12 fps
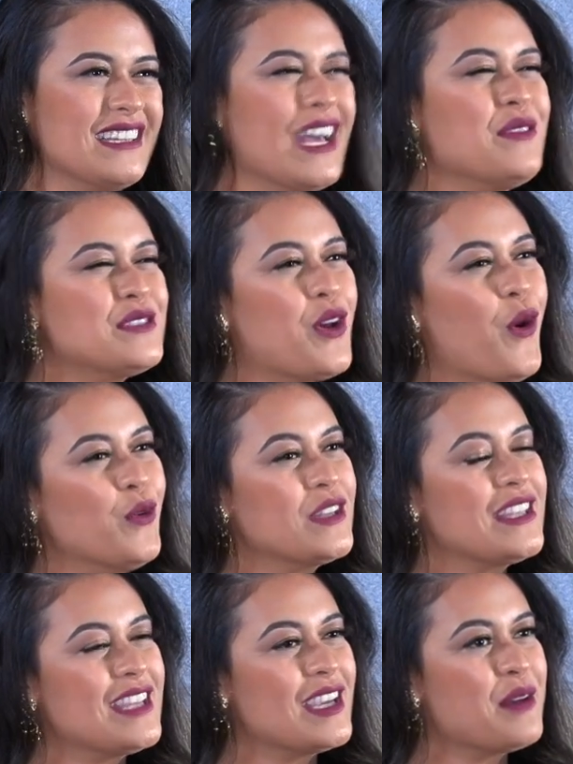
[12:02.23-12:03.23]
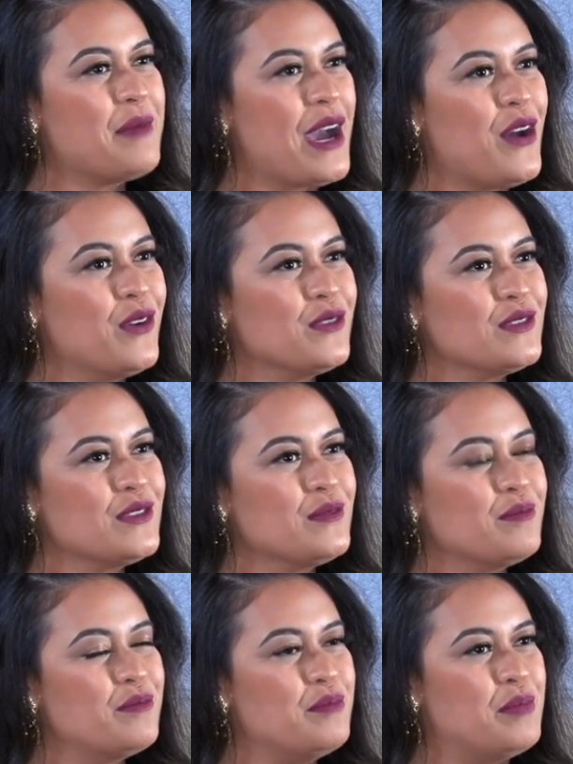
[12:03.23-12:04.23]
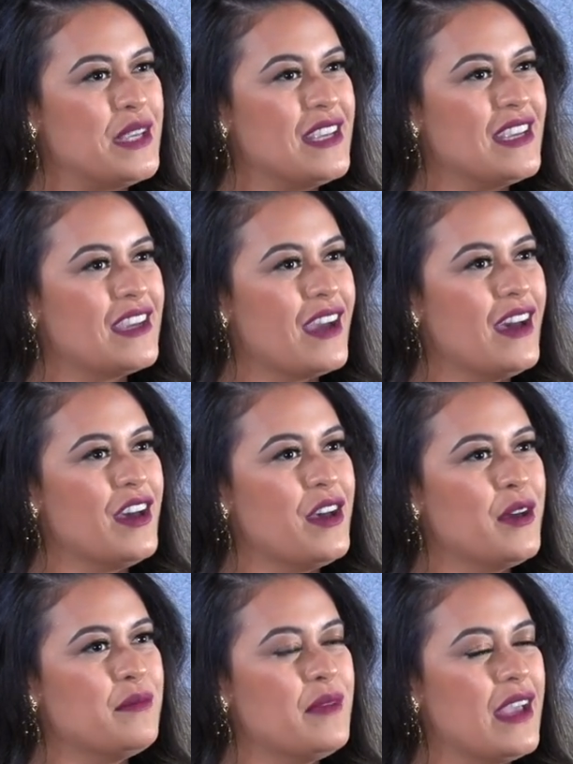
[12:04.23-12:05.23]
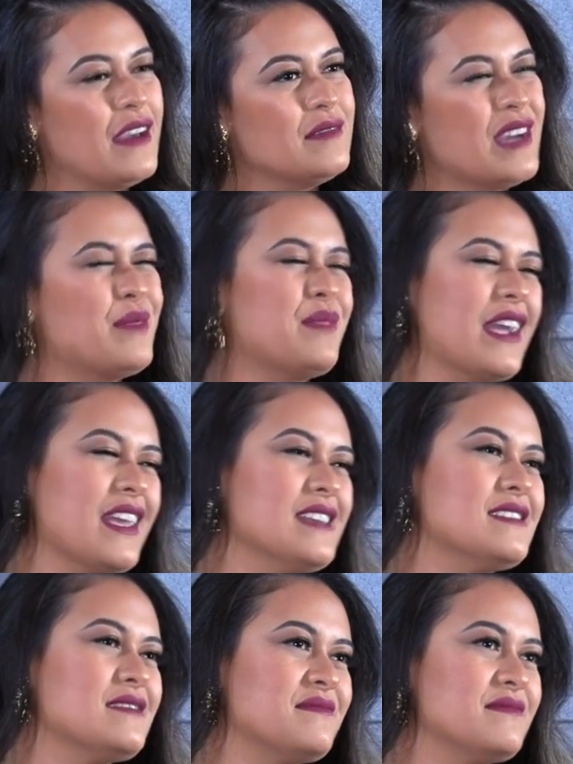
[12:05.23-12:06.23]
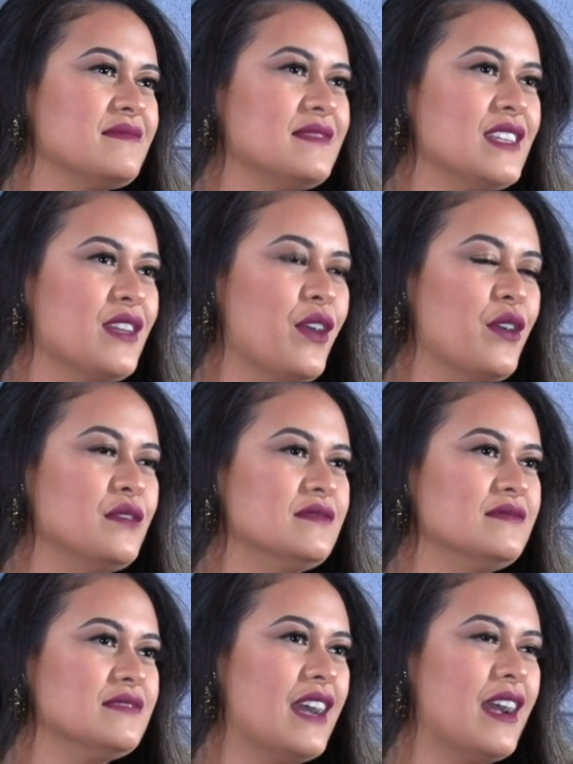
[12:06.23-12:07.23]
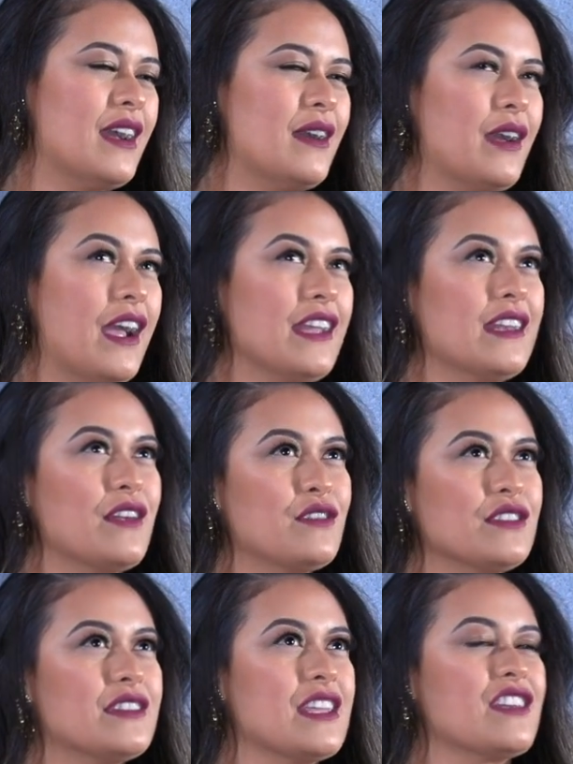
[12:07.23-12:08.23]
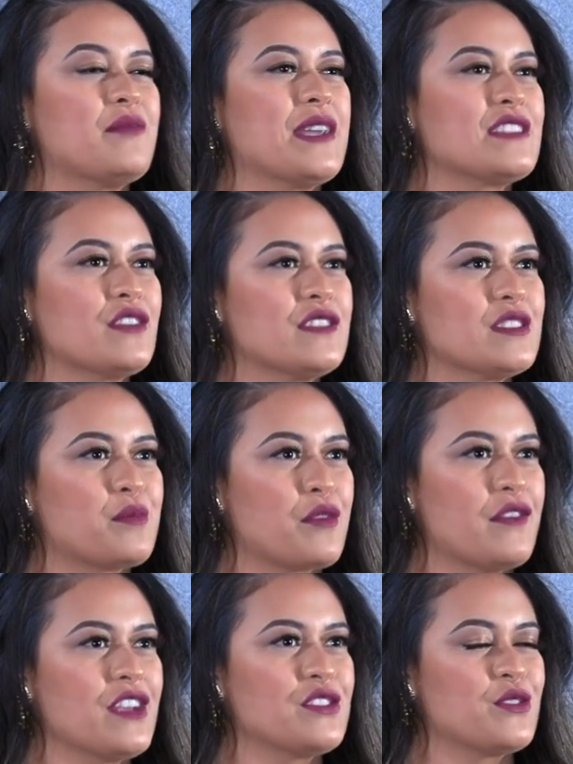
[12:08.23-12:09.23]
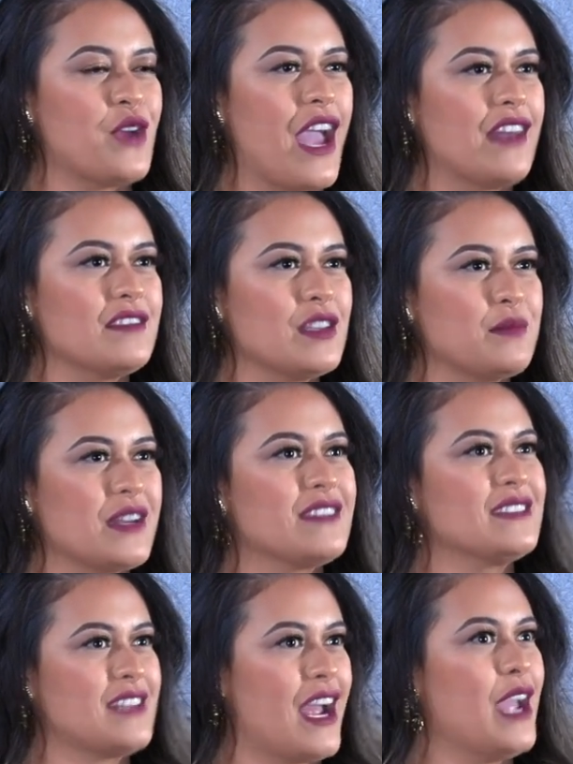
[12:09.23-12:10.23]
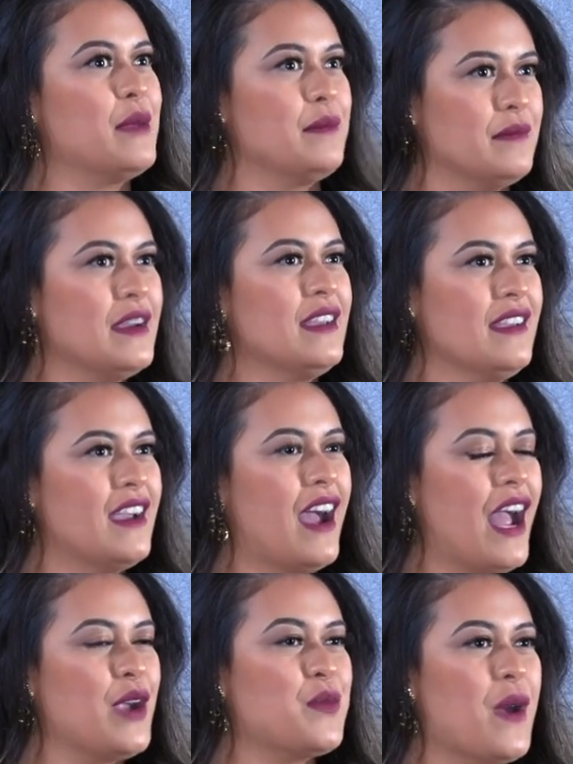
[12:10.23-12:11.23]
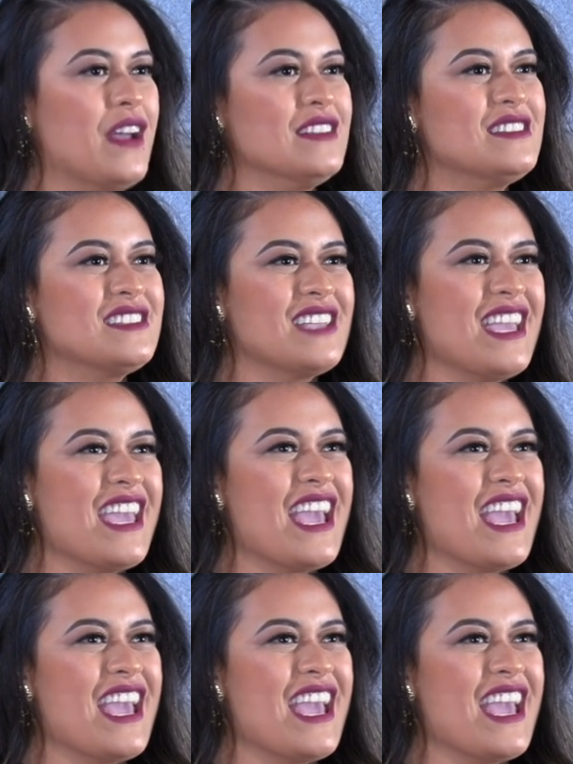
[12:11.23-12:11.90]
That was the only thing about being... I guess, you know, I never think of myself as a professional athlete, but at the time I was.